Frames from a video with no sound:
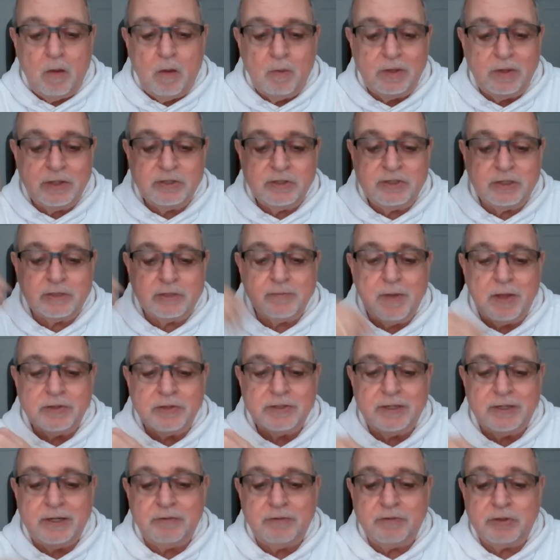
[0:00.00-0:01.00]
within six
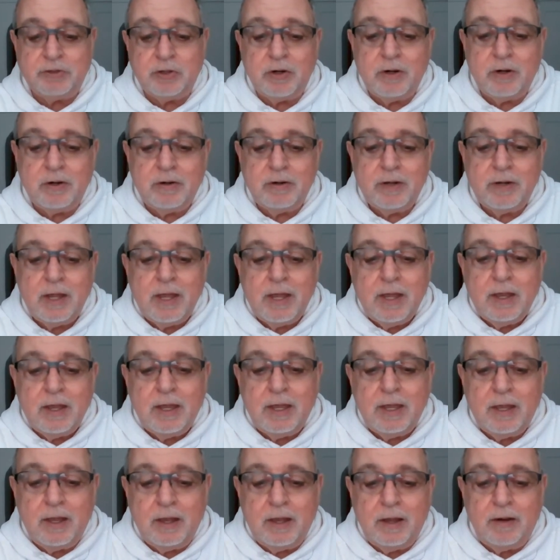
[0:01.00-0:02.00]
months. And in return,
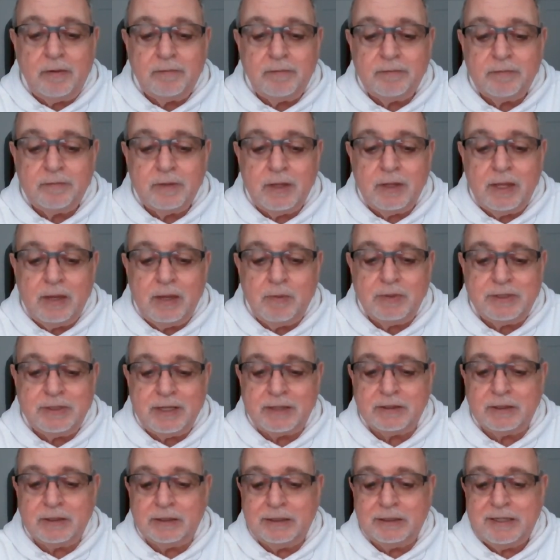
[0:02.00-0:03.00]
uh, he would
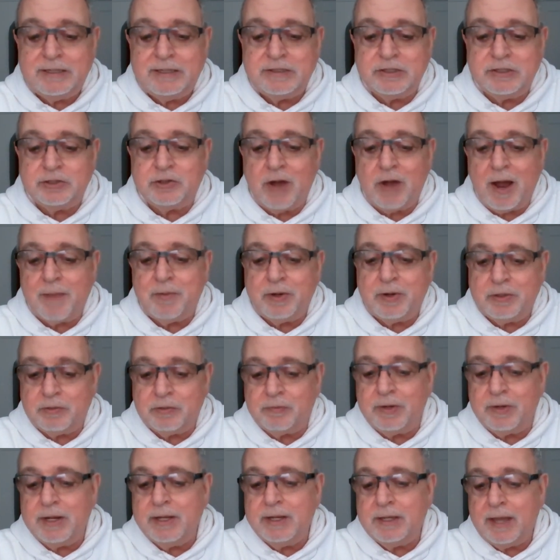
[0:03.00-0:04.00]
take the leases to operate
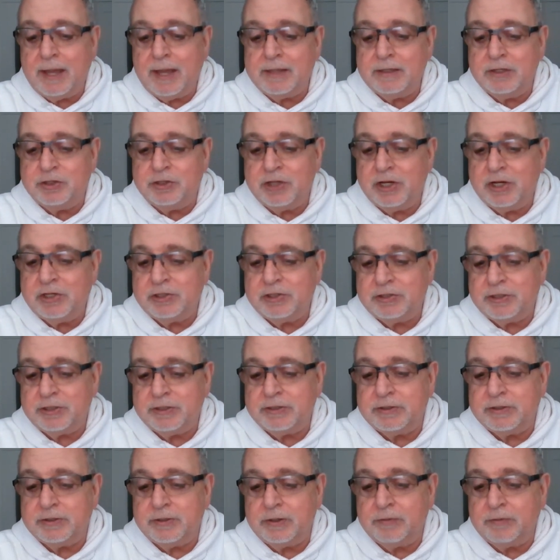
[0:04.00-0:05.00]
the rink and the
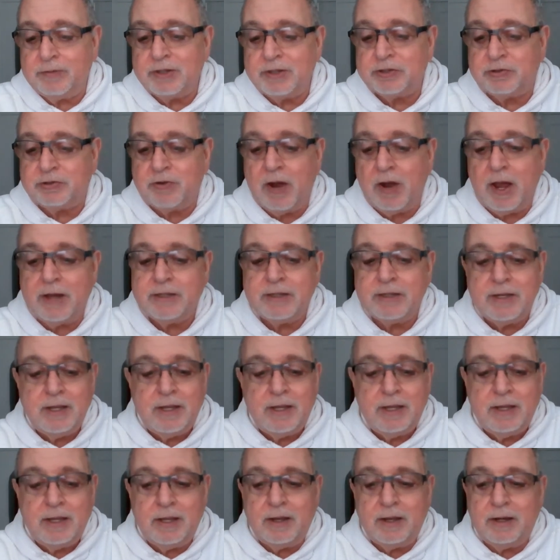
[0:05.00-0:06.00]
adjacent uh, restaurant
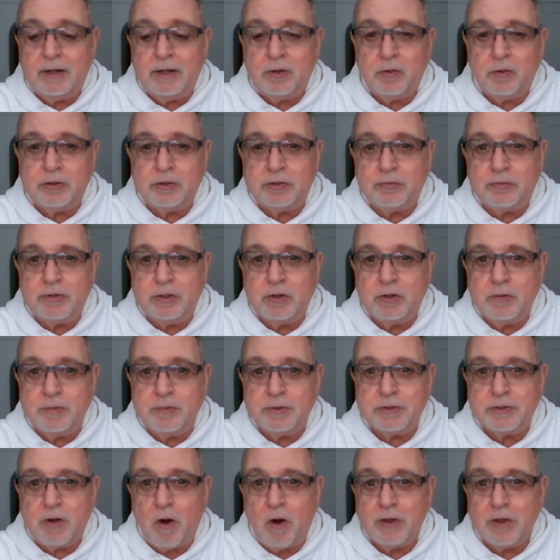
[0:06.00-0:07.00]
uh, in order to recoup
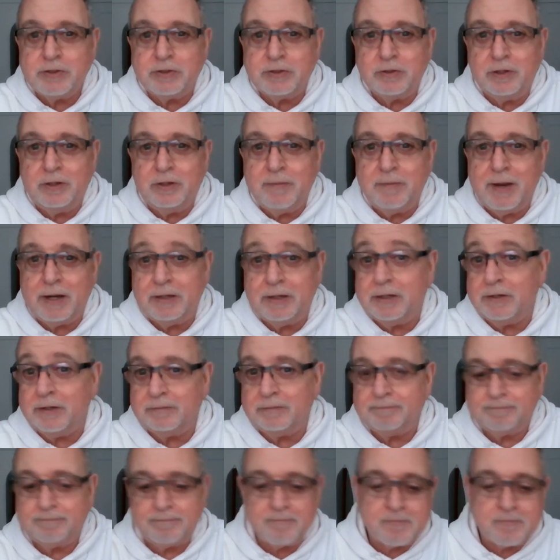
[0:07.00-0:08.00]
his costs. So he made a deal.